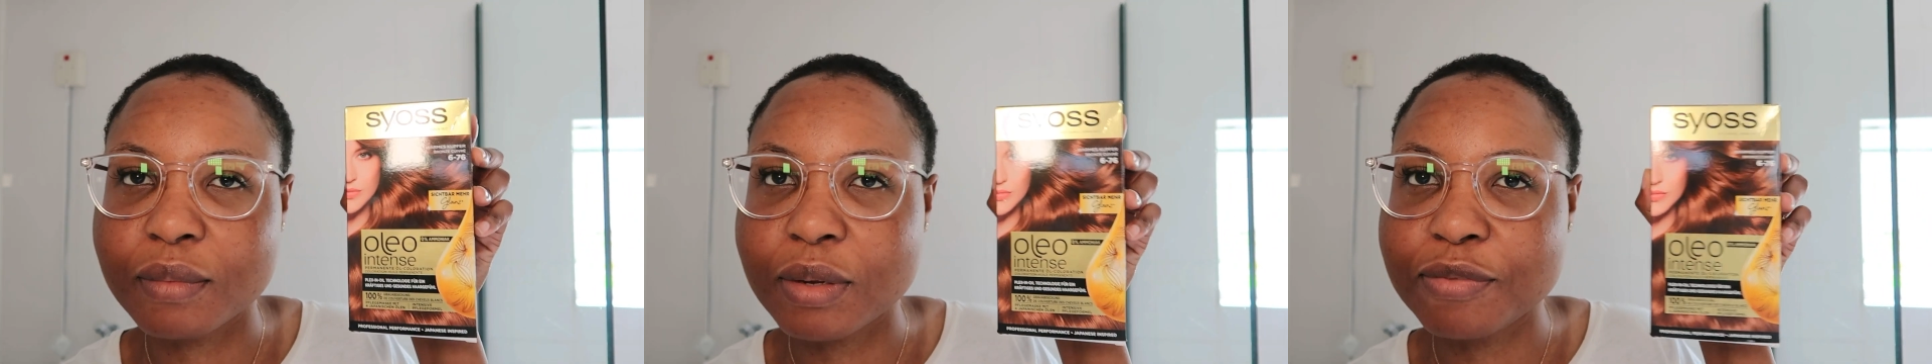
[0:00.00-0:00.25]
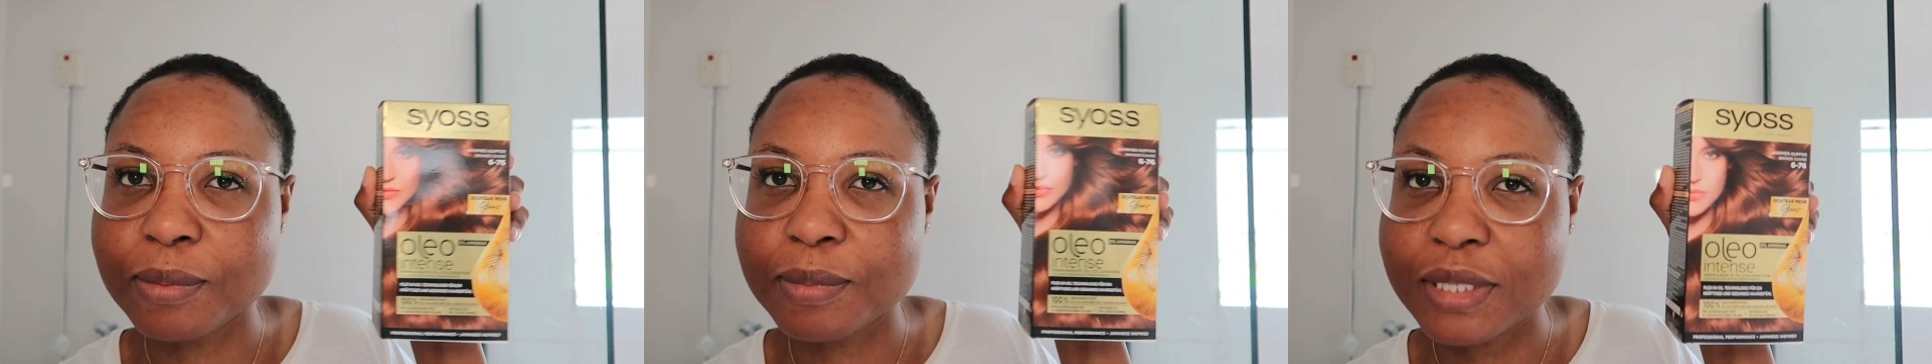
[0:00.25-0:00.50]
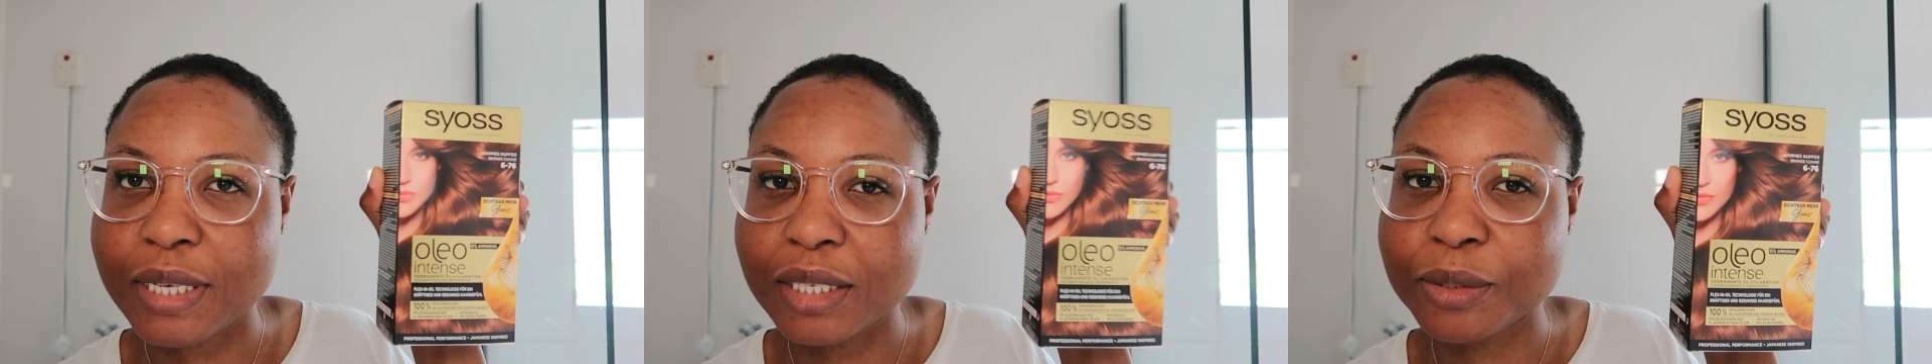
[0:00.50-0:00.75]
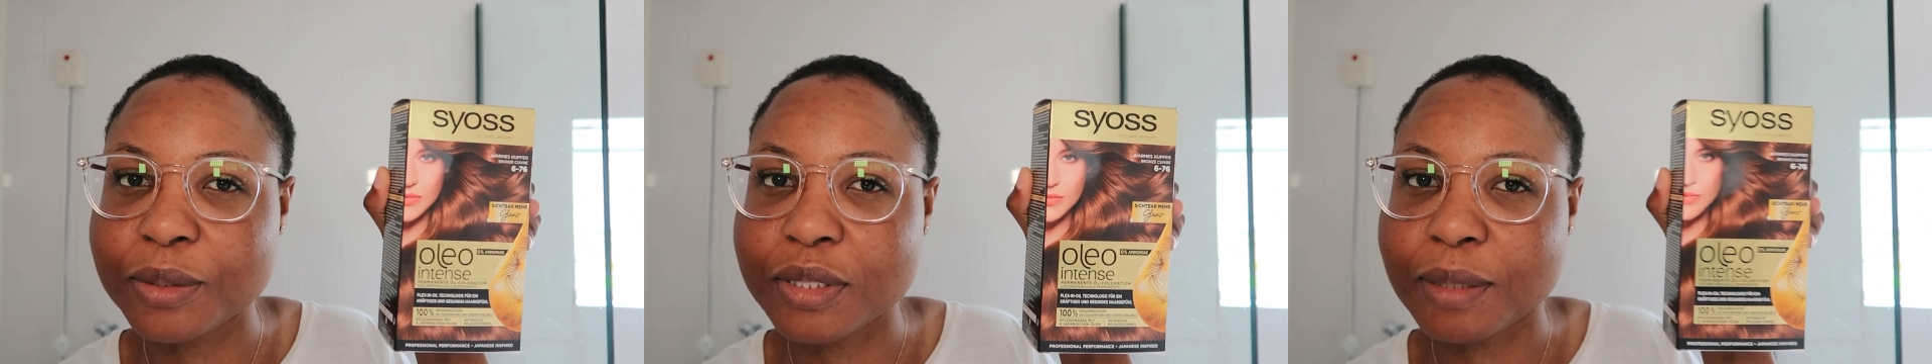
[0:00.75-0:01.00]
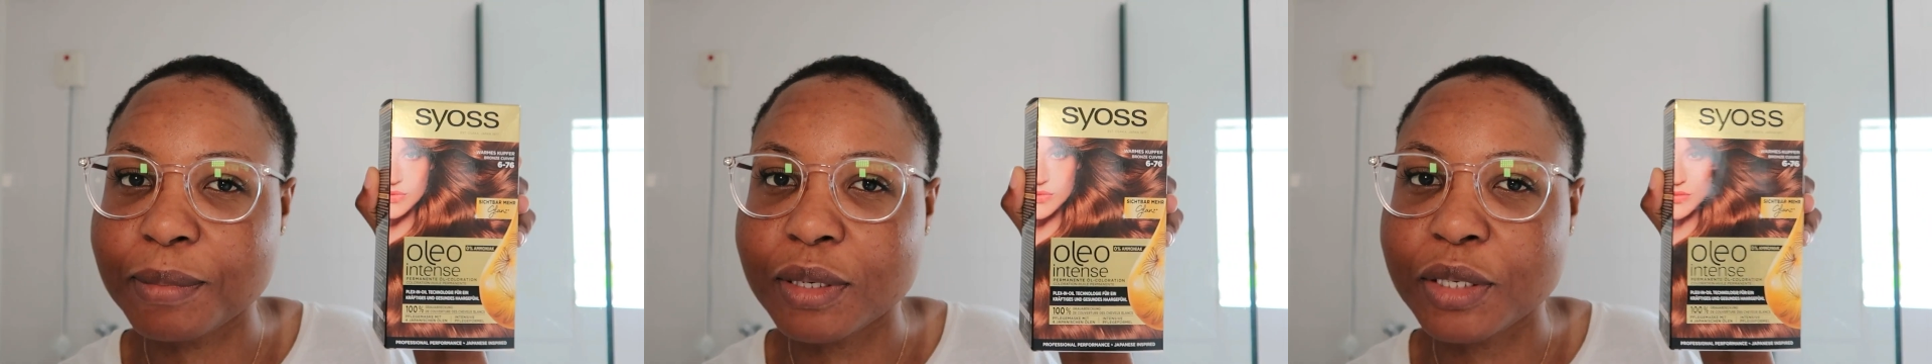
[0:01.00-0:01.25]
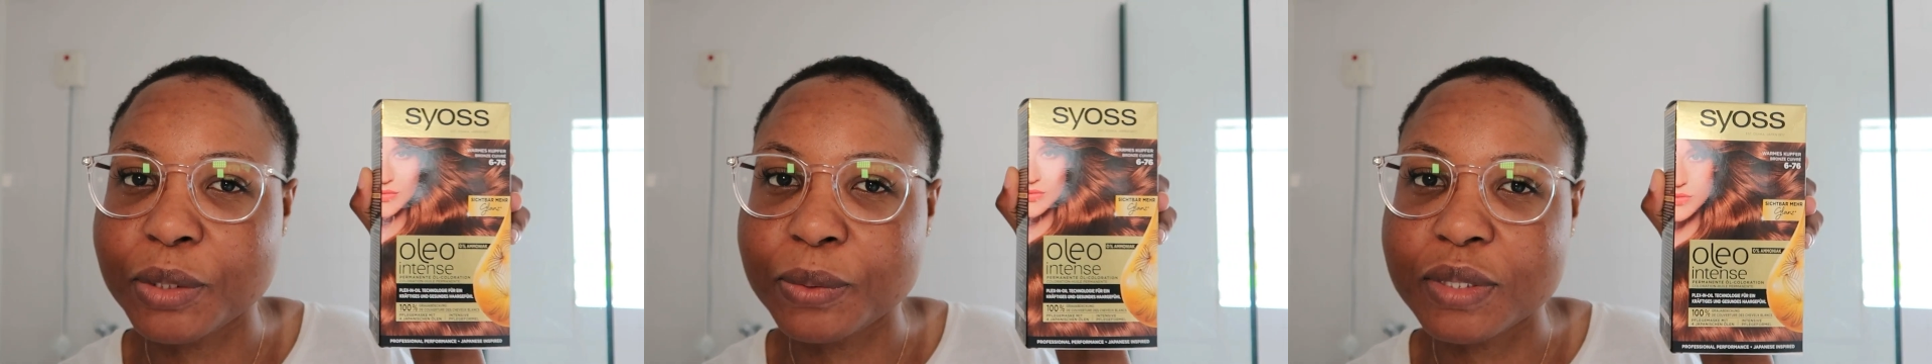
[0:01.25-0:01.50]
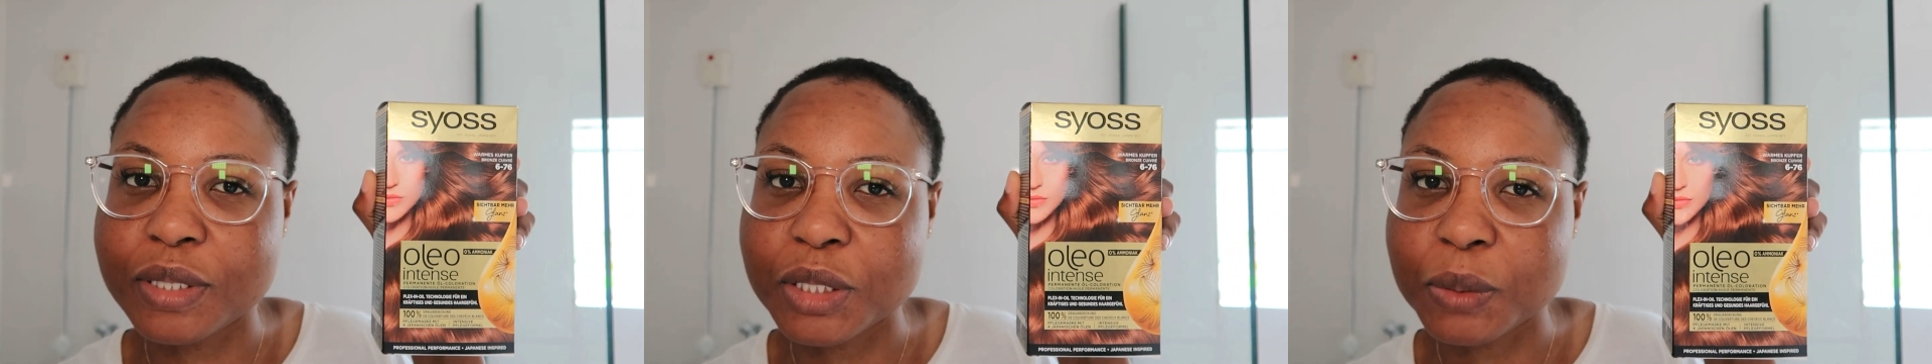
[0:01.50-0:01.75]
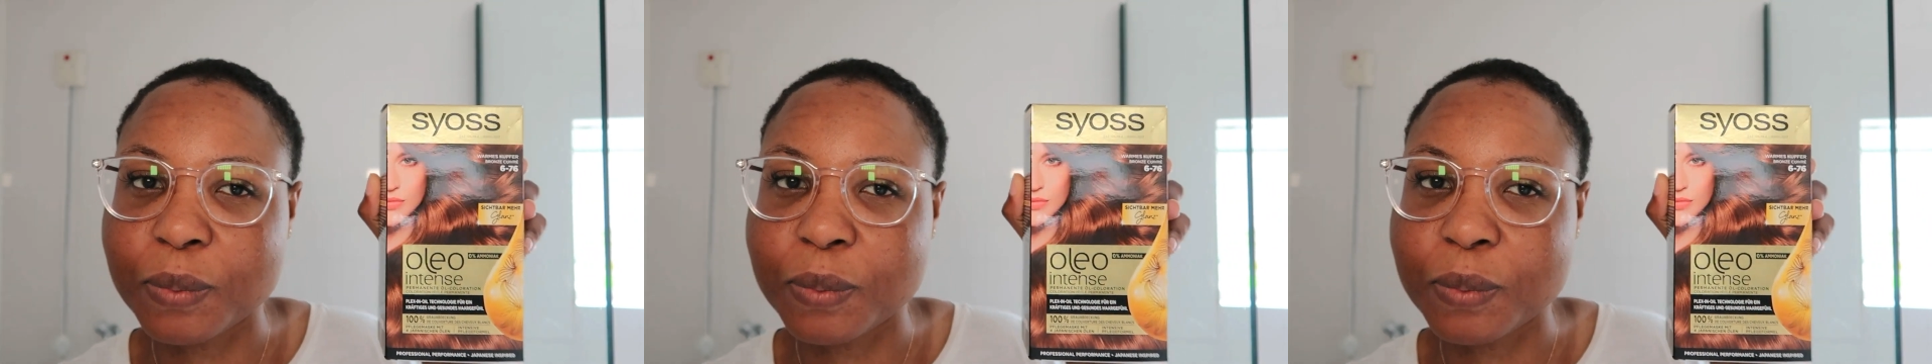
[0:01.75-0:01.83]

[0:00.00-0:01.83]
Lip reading: from Sios. I'm gonna use this